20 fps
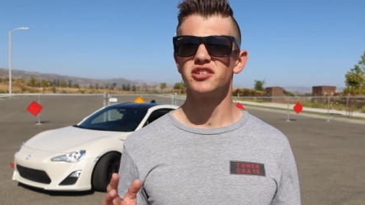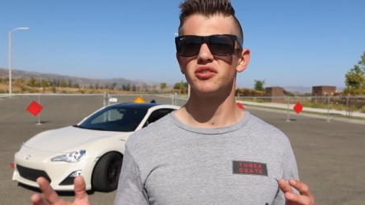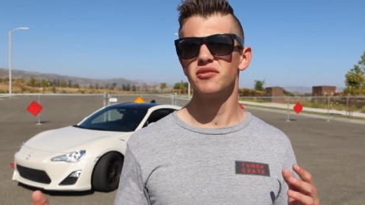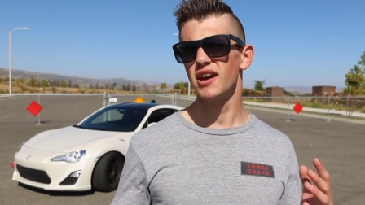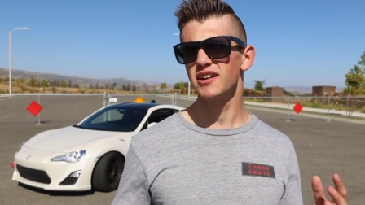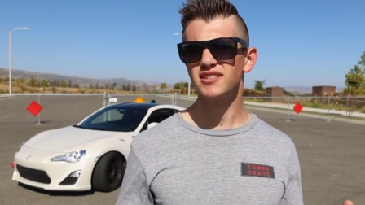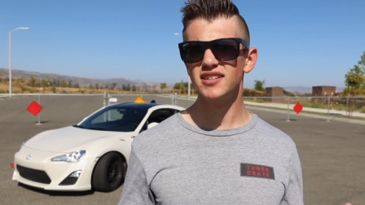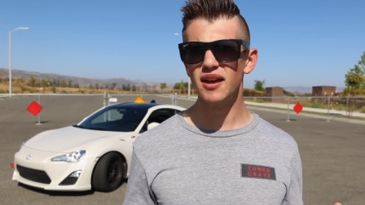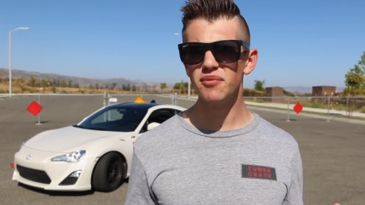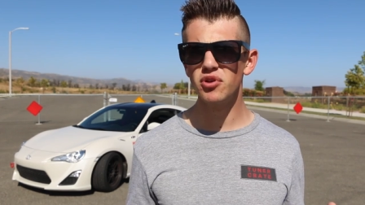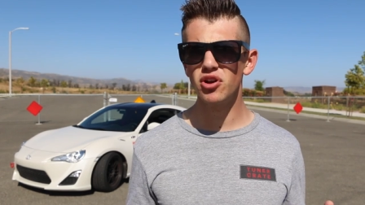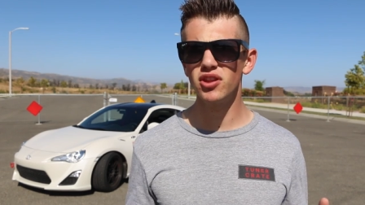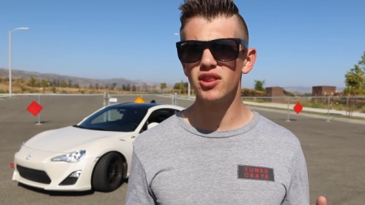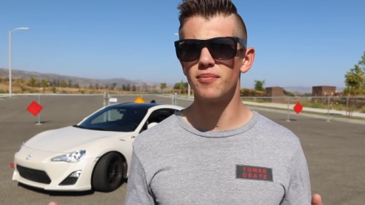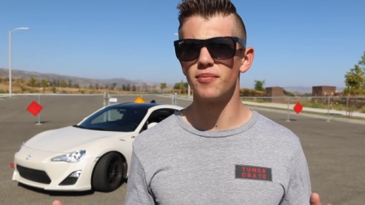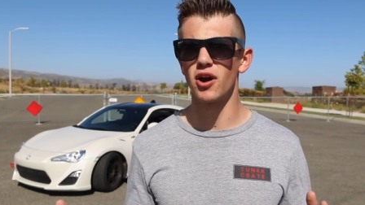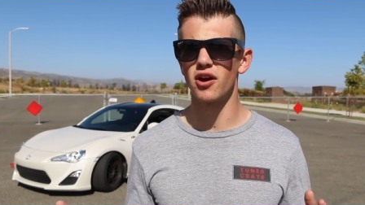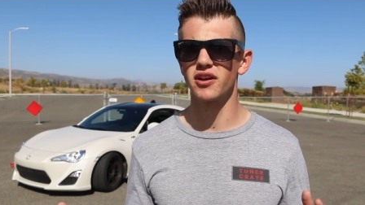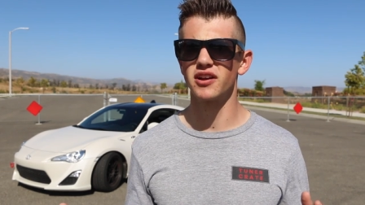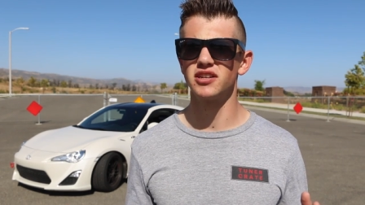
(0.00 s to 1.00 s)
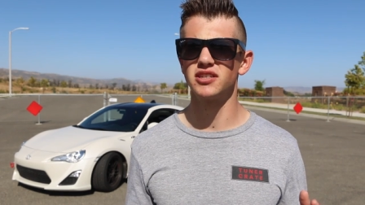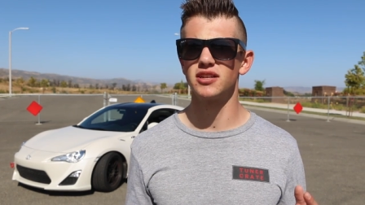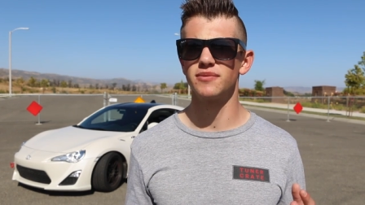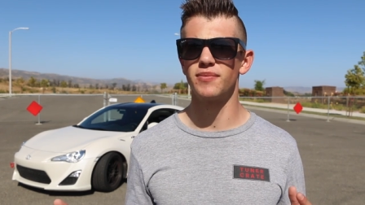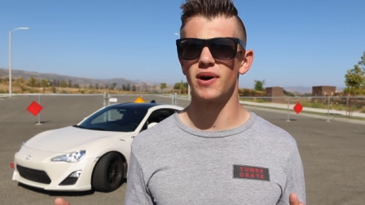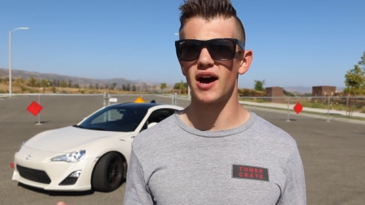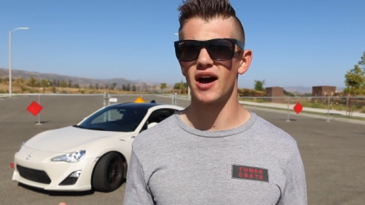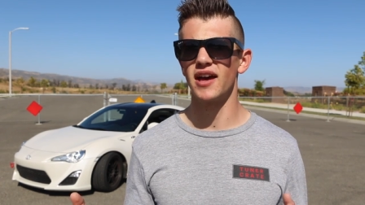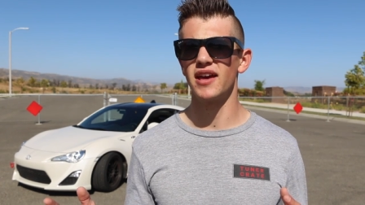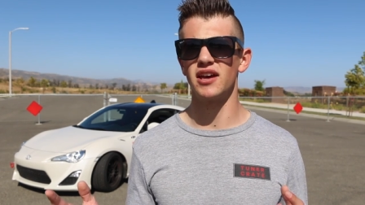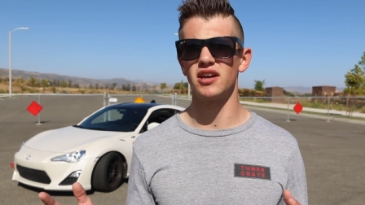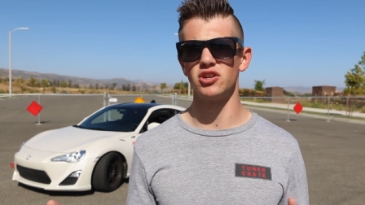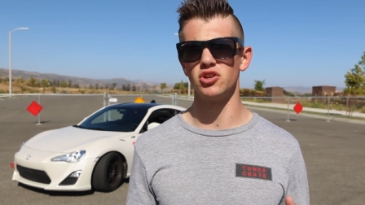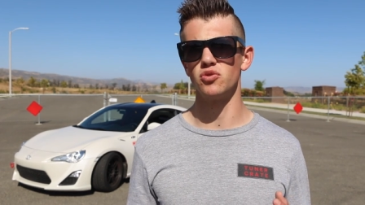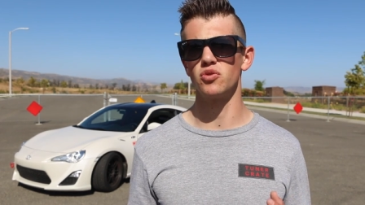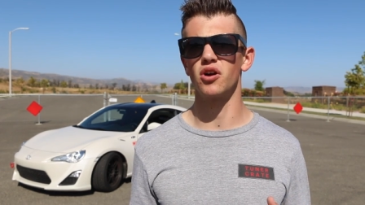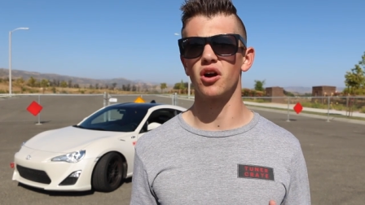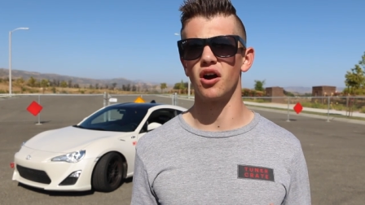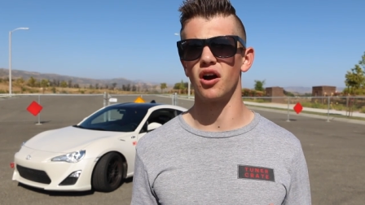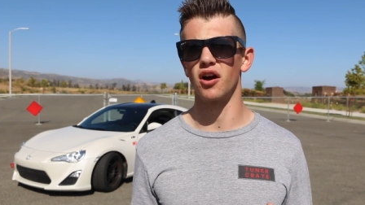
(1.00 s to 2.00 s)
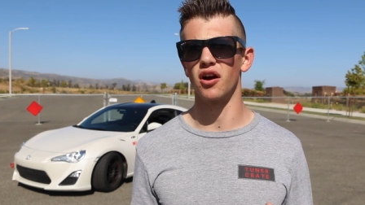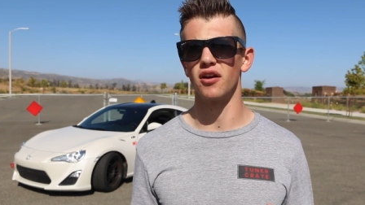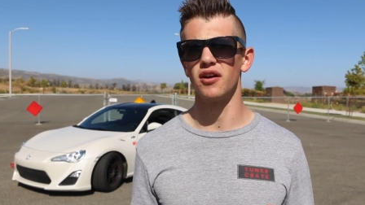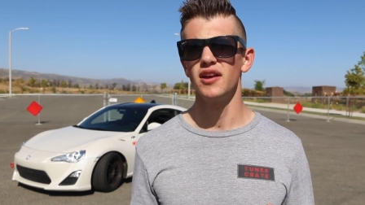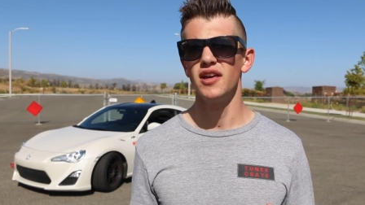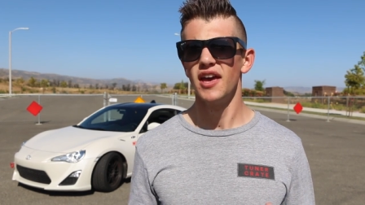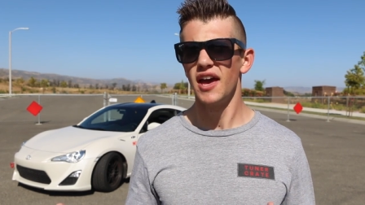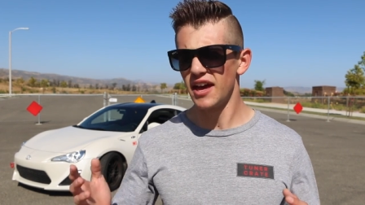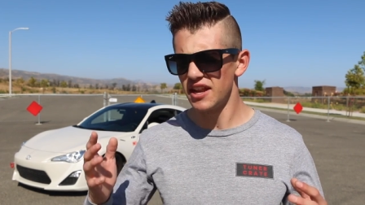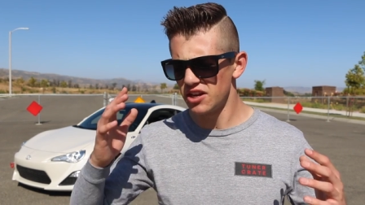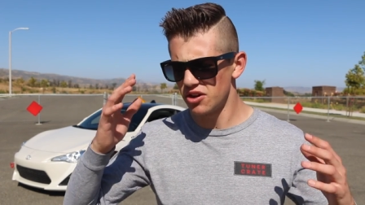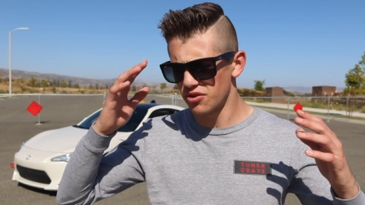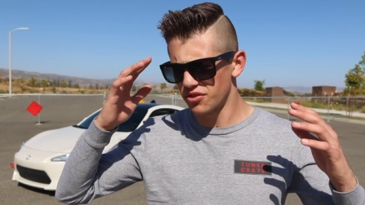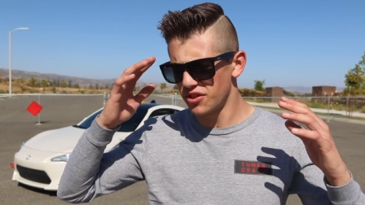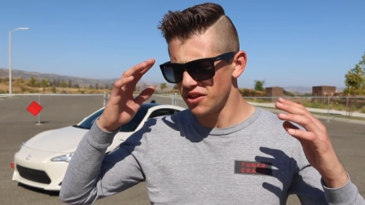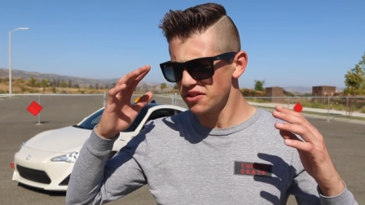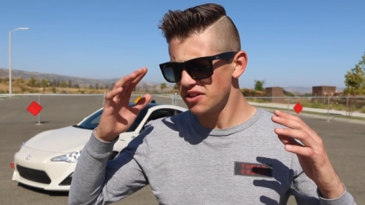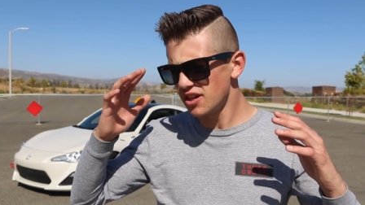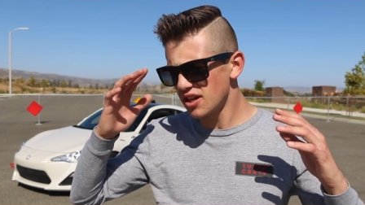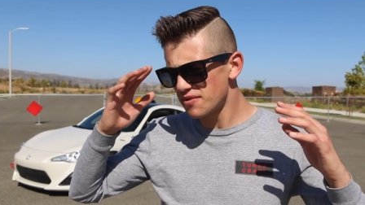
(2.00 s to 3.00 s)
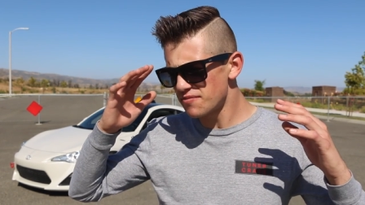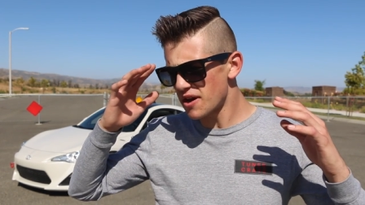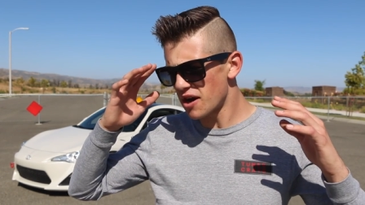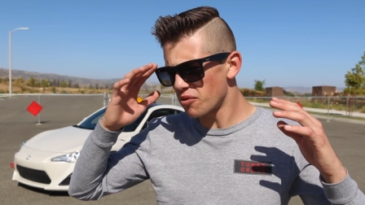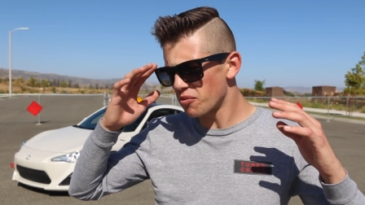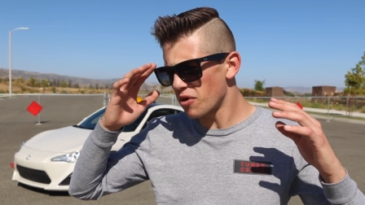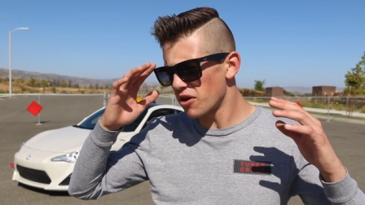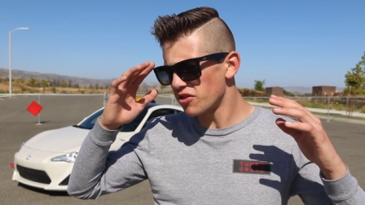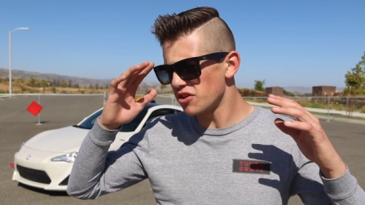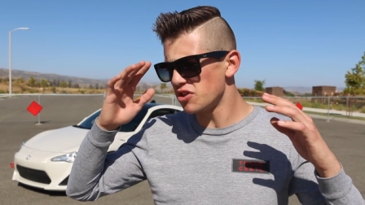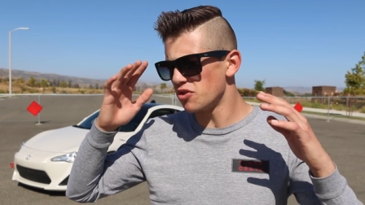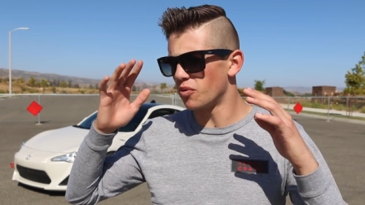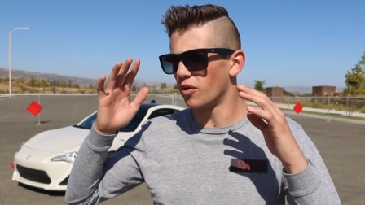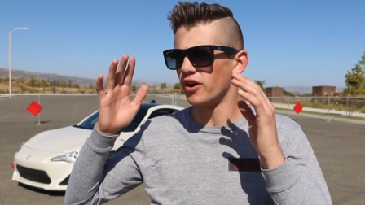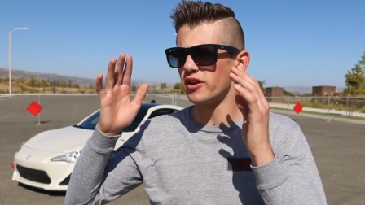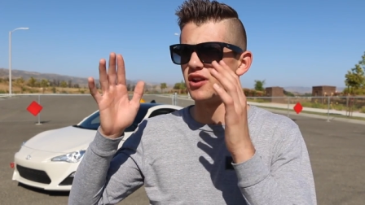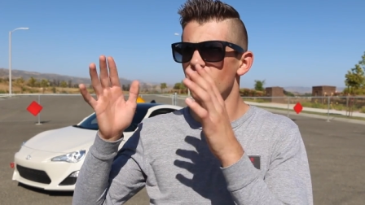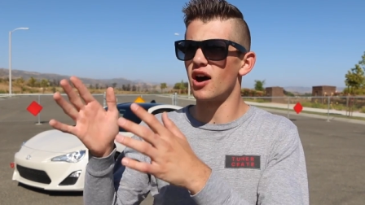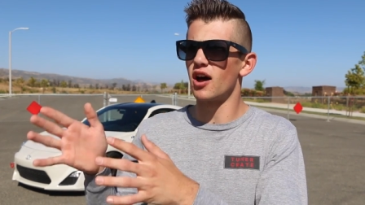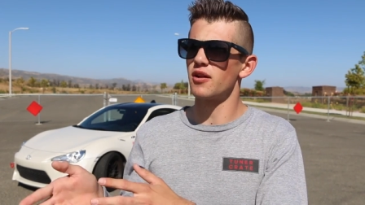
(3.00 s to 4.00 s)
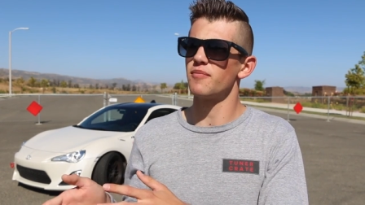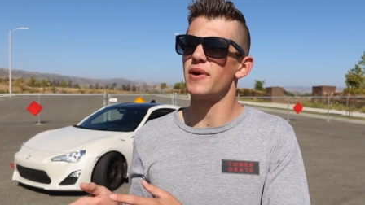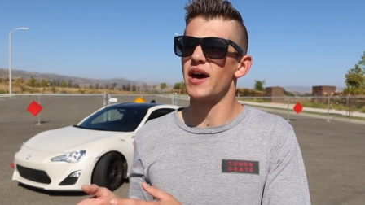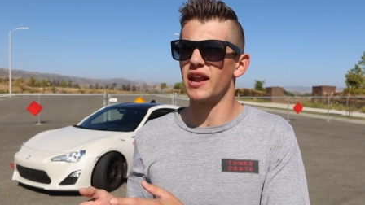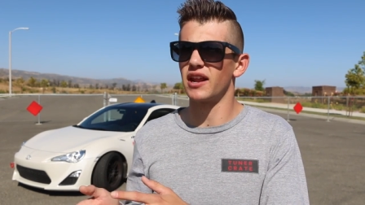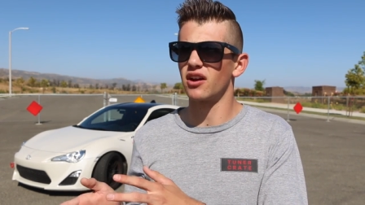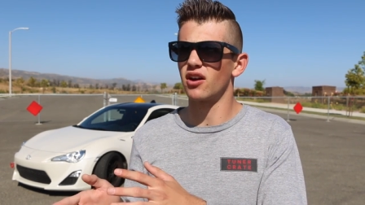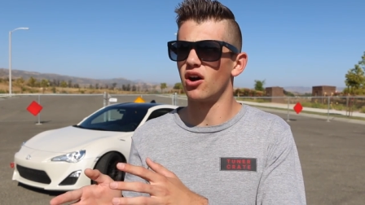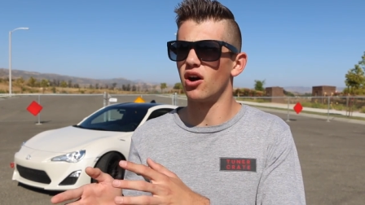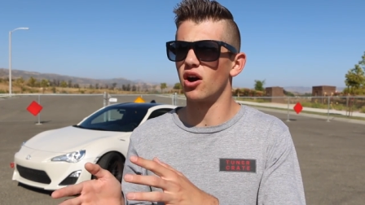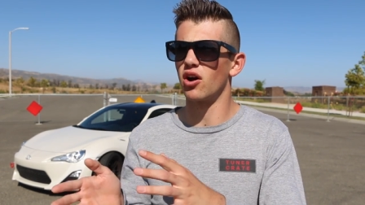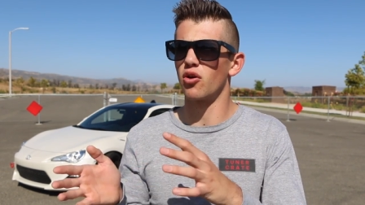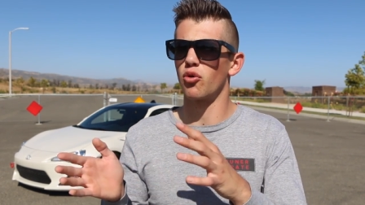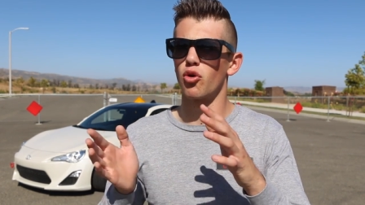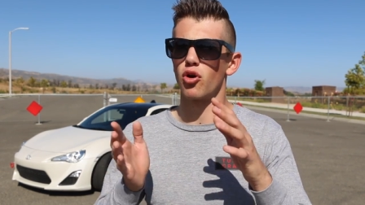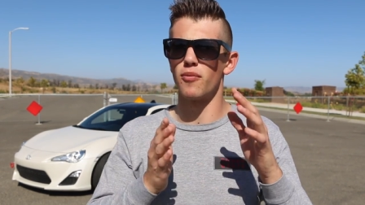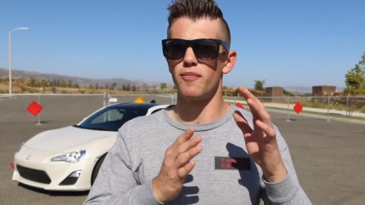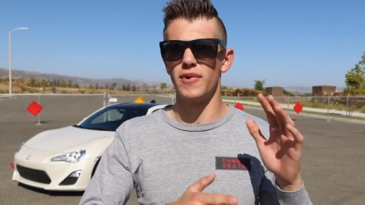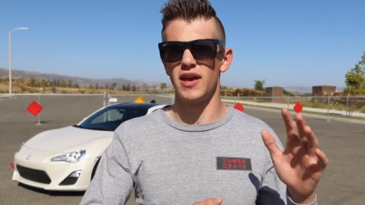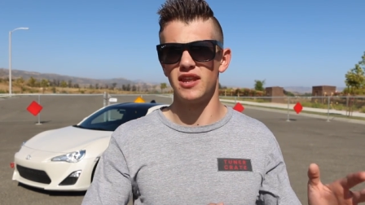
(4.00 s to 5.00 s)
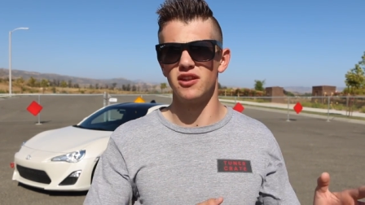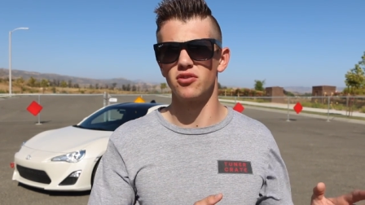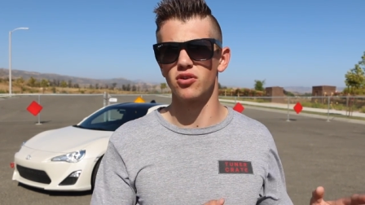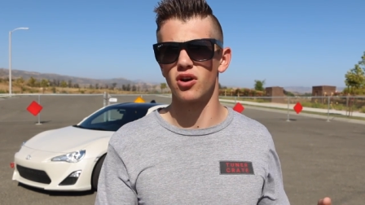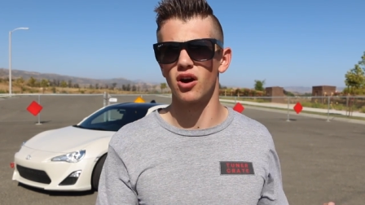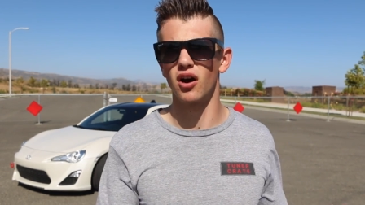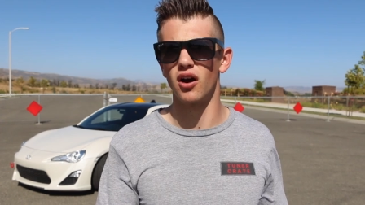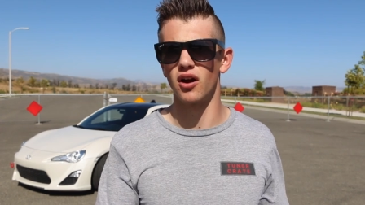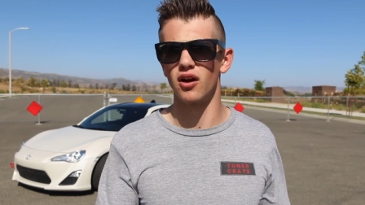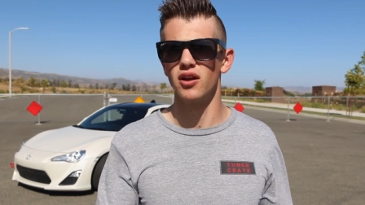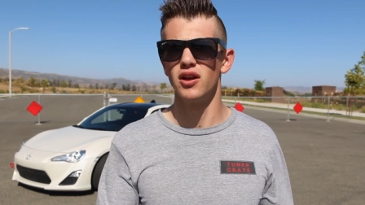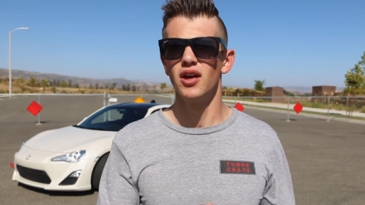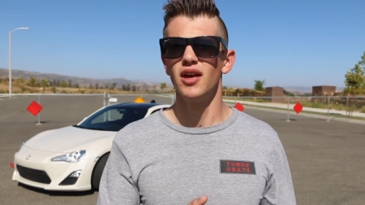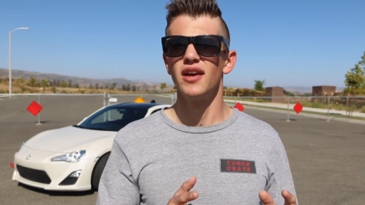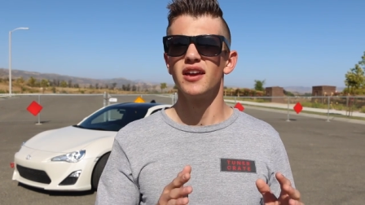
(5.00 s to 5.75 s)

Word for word: So next time you're in the market to buy a new car and you're thinking about whether you want an automatic car or a manual car,